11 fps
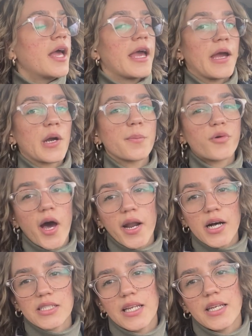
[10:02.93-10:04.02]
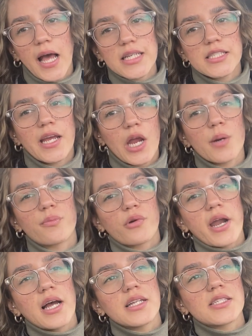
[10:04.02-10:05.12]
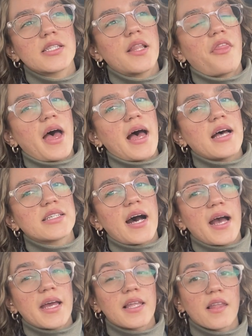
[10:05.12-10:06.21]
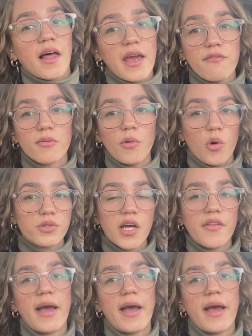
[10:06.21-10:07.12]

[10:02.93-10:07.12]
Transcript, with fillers: hair products and nice hair brands that I like from Ulta.